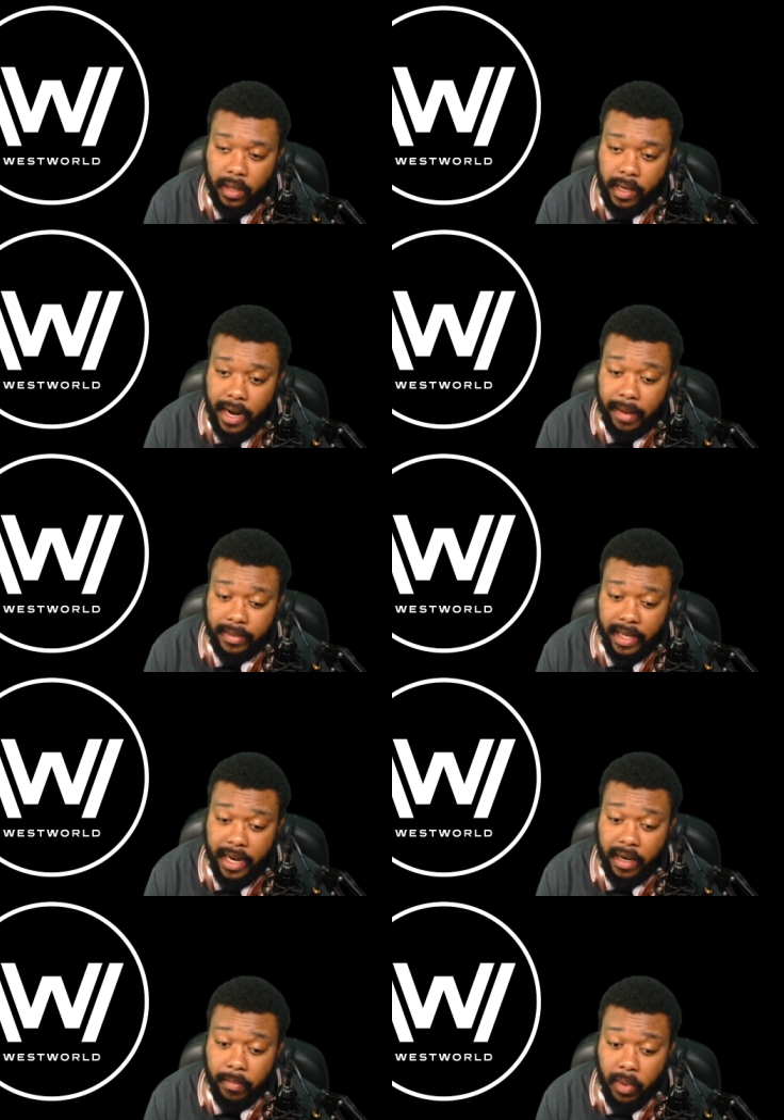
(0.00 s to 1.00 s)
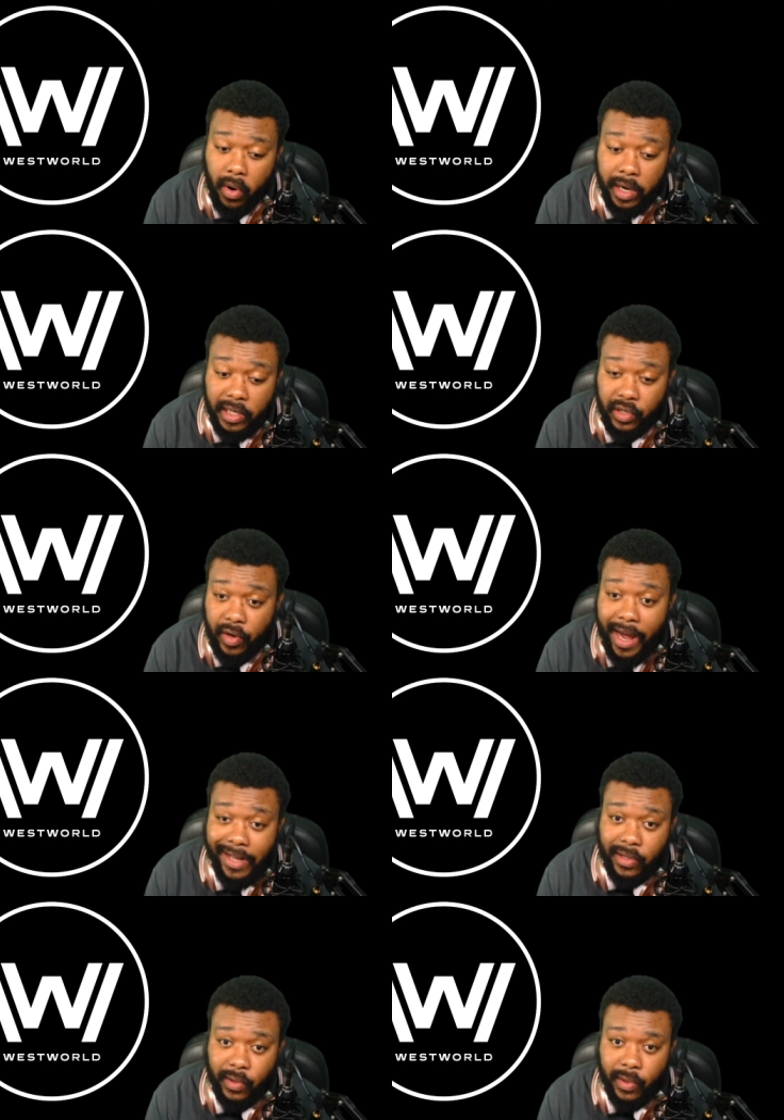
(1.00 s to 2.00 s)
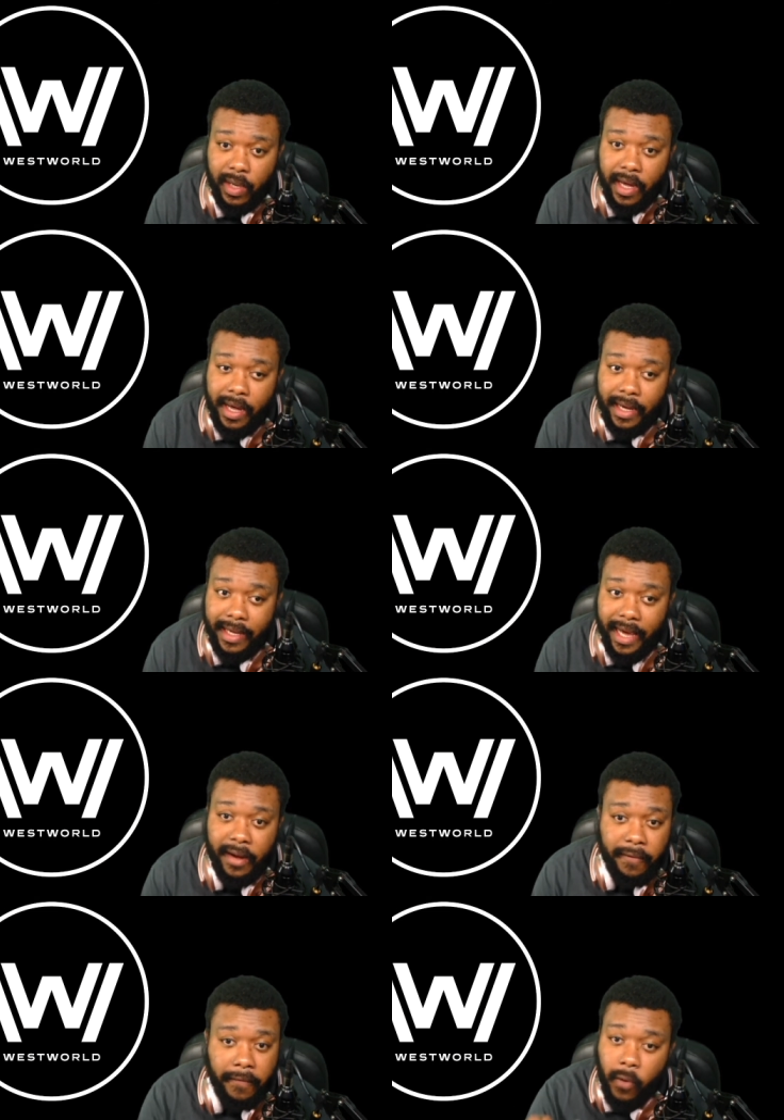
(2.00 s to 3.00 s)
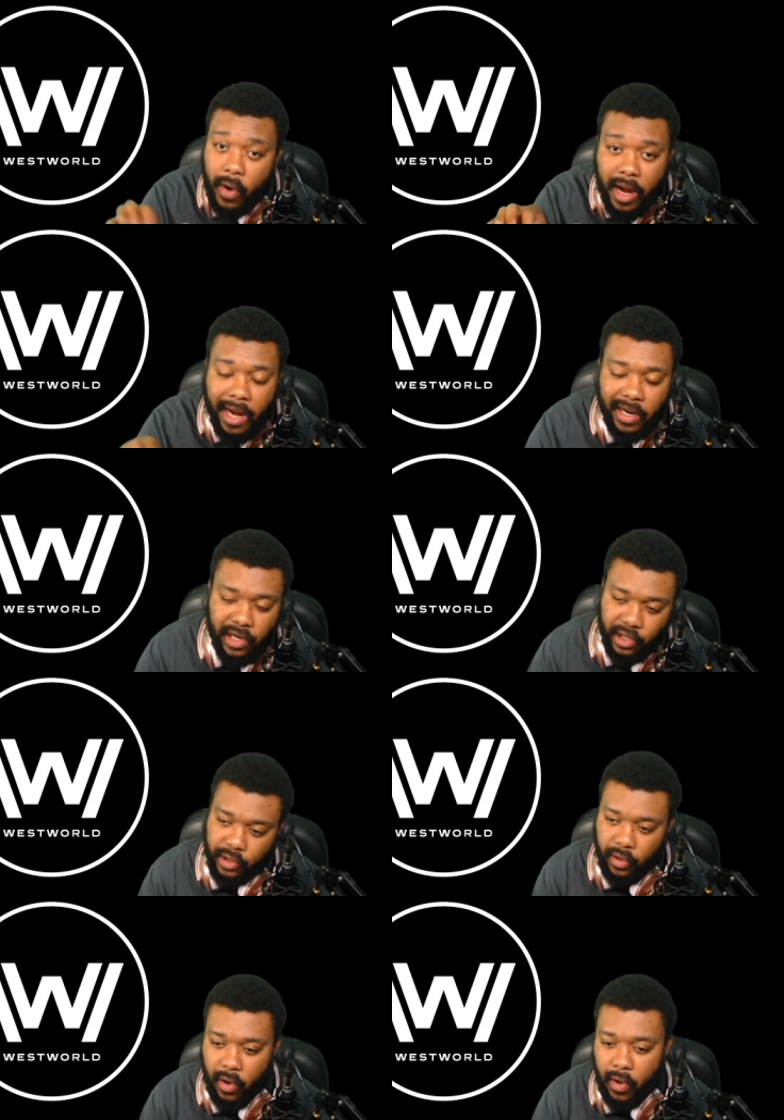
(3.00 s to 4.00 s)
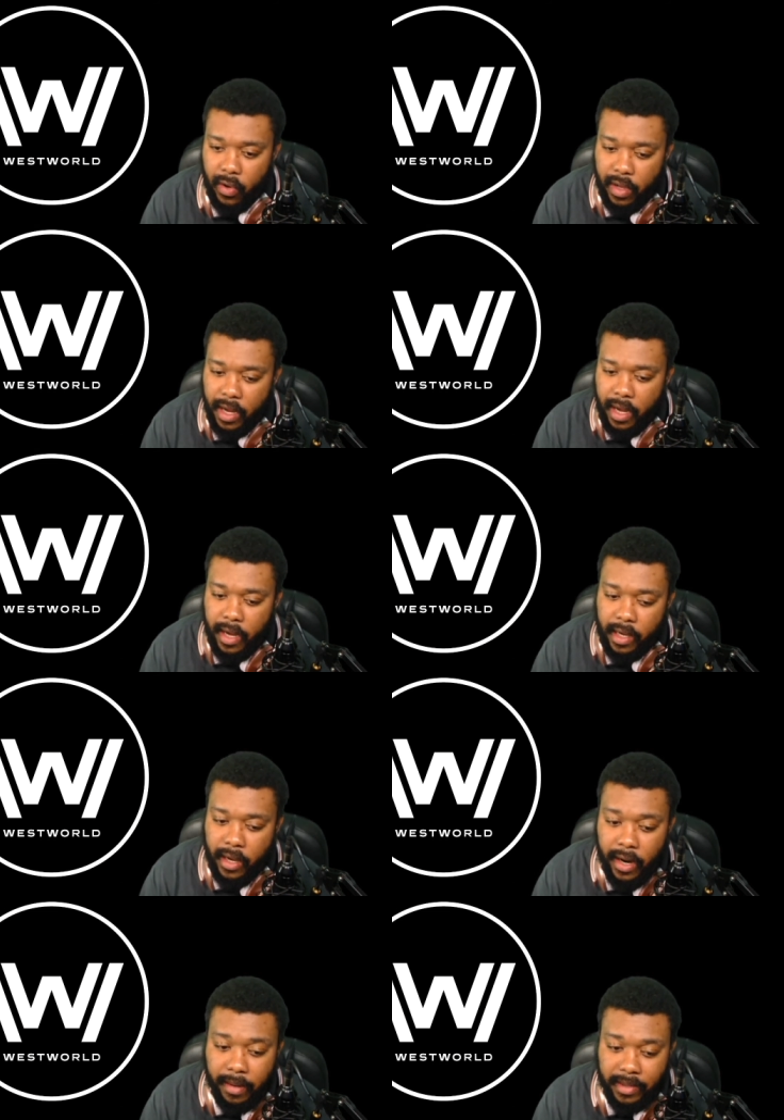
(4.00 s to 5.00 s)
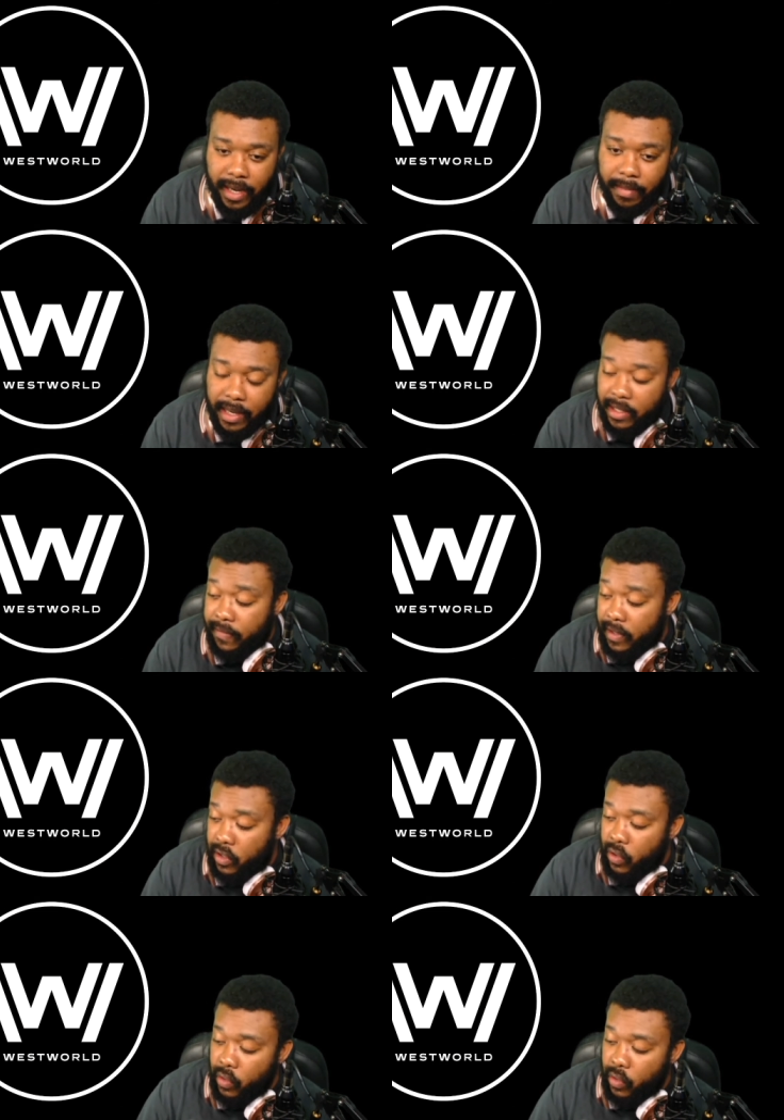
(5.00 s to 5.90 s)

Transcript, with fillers: you know what I'm saying? The board is trying to get Ford under control, you know what I'm saying, because of this new